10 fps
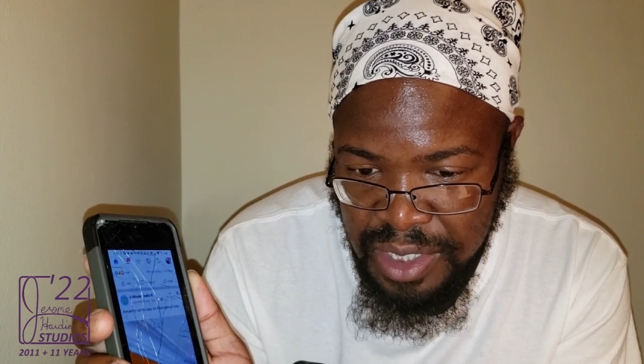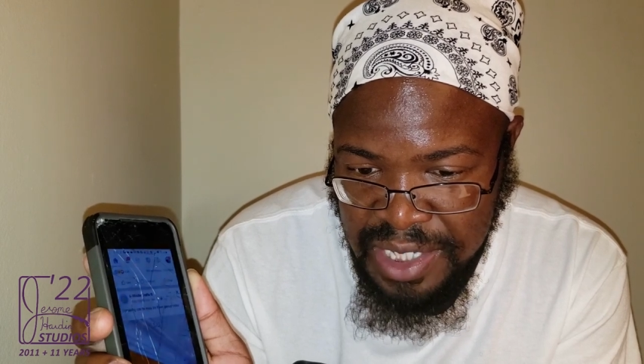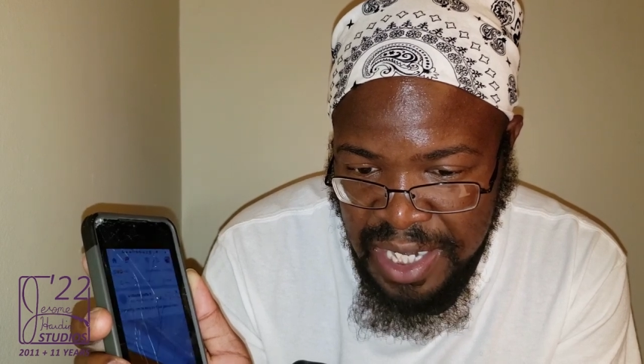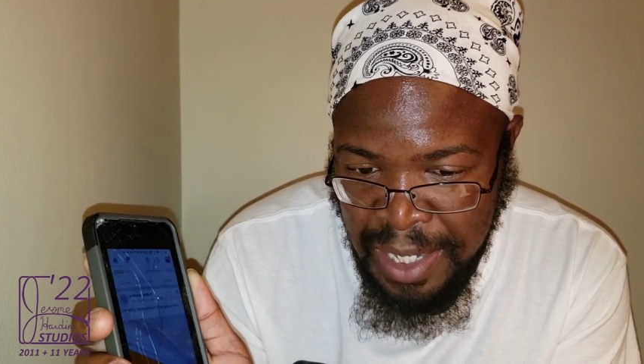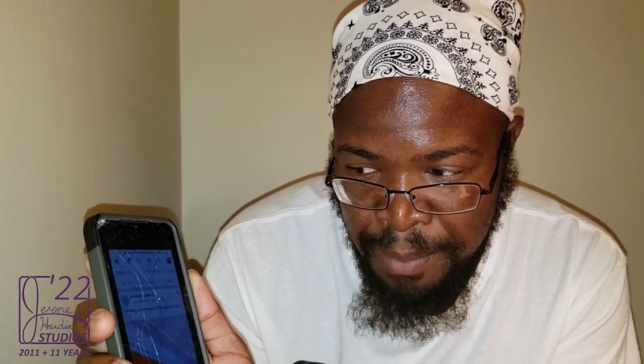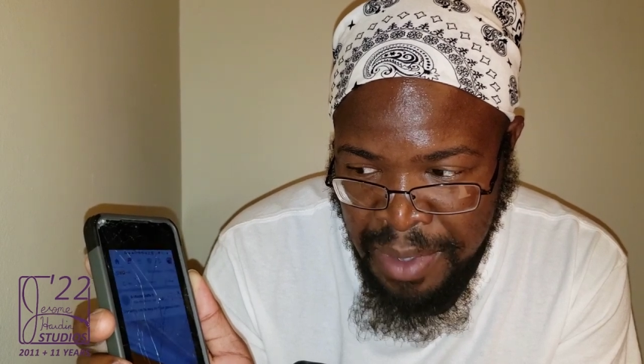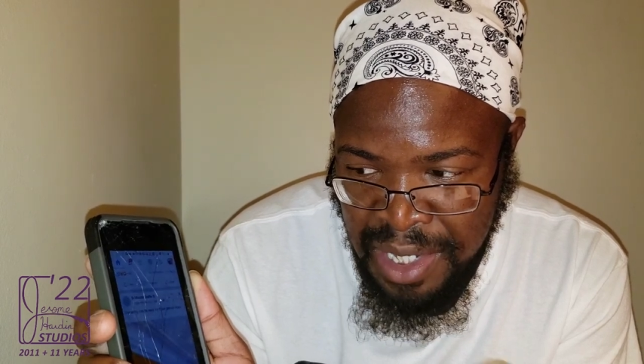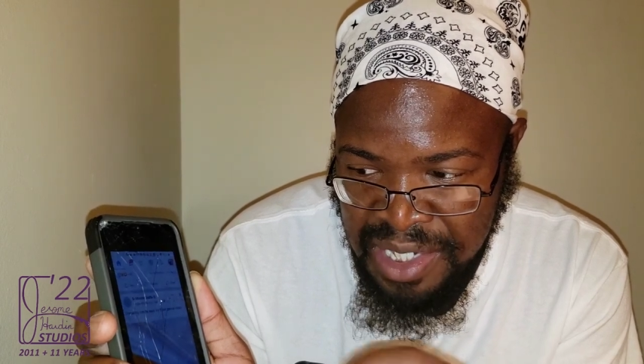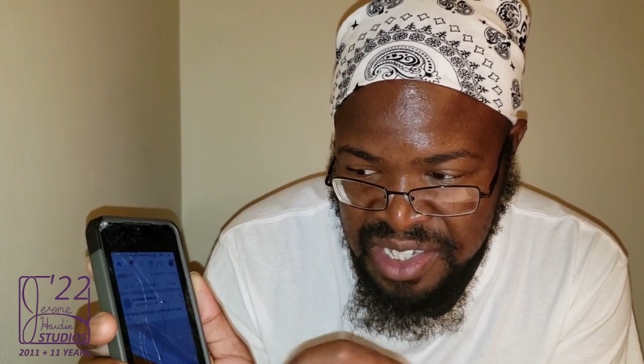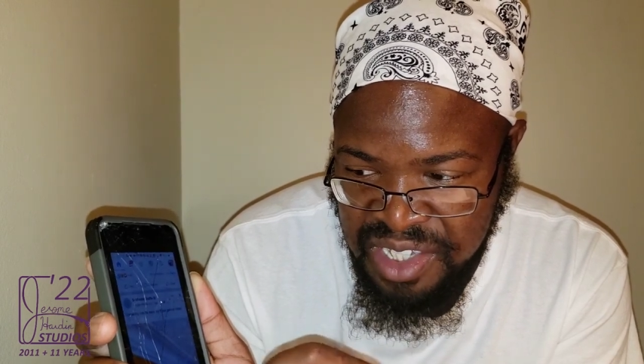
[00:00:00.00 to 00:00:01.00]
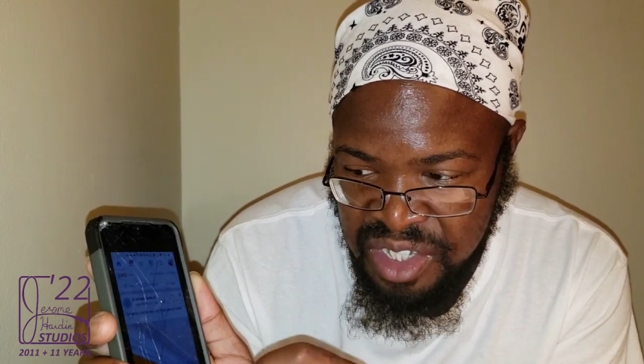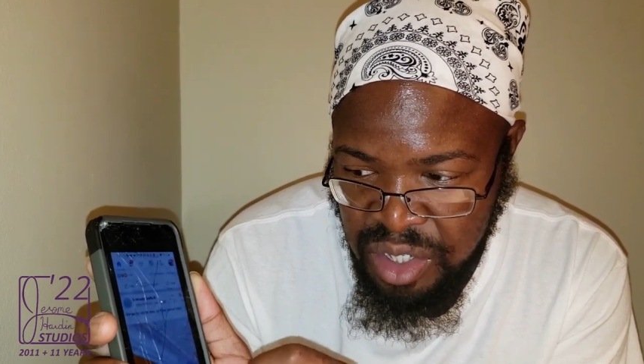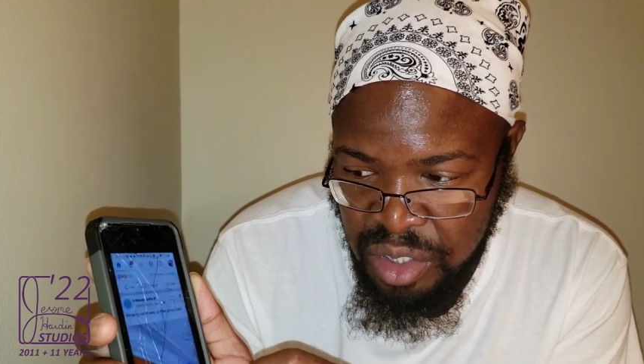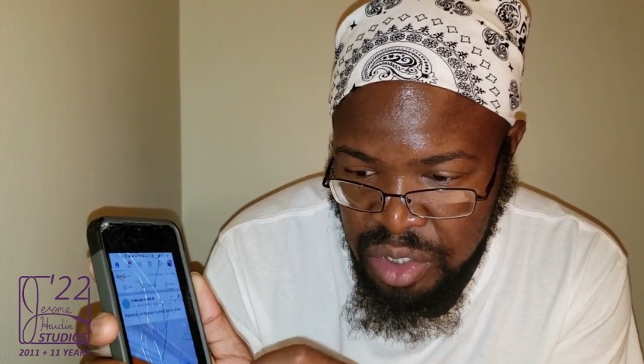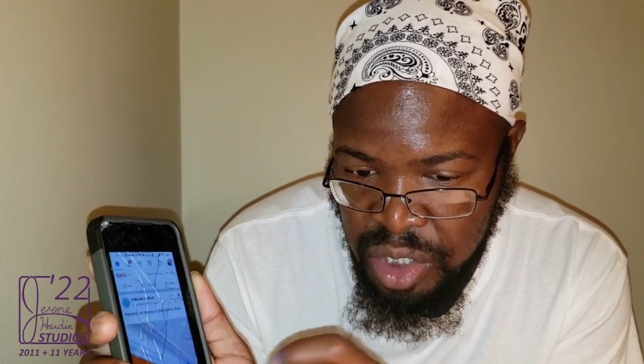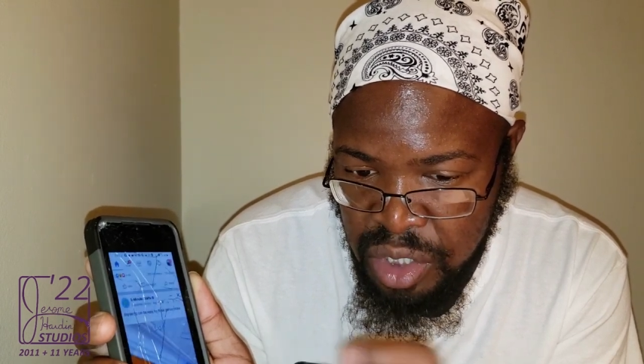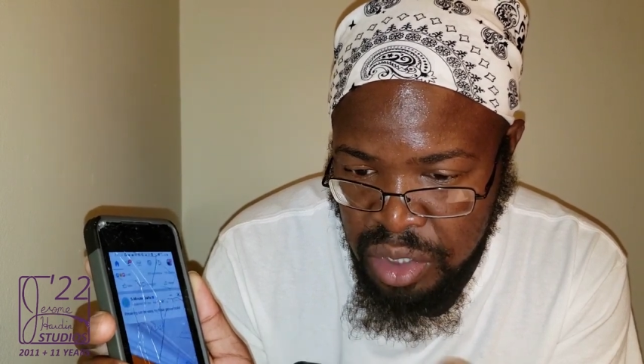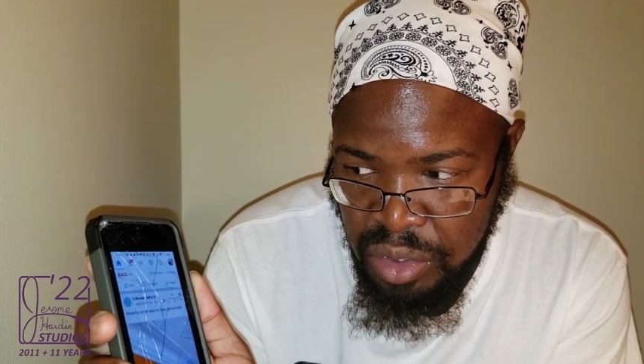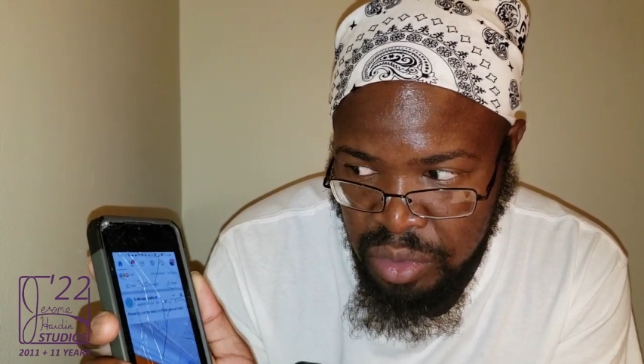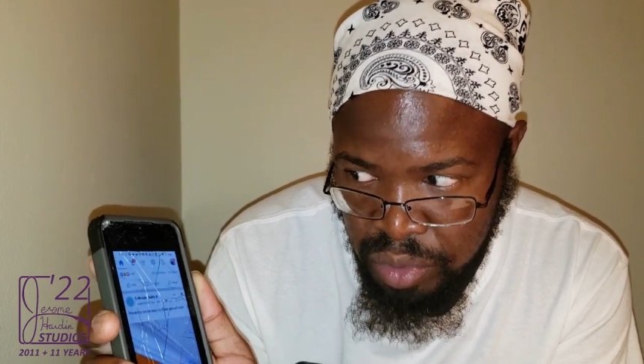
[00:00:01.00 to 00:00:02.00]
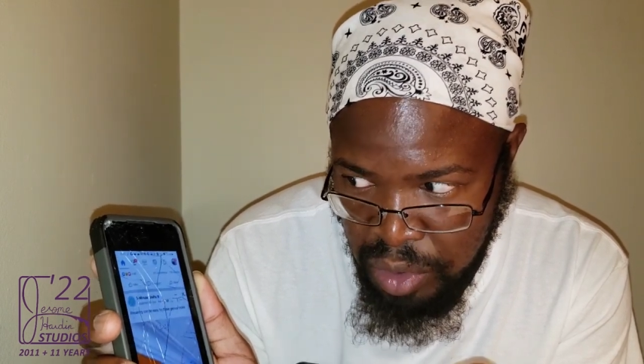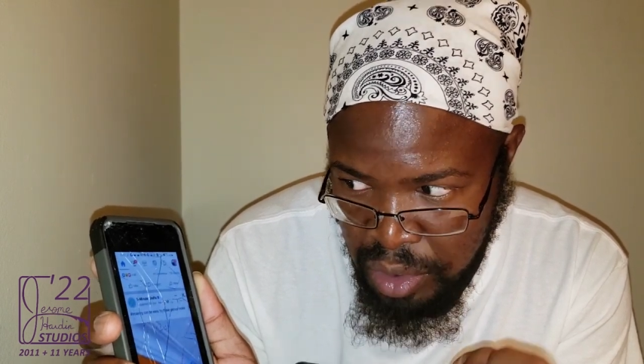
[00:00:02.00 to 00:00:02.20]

taking minutes to do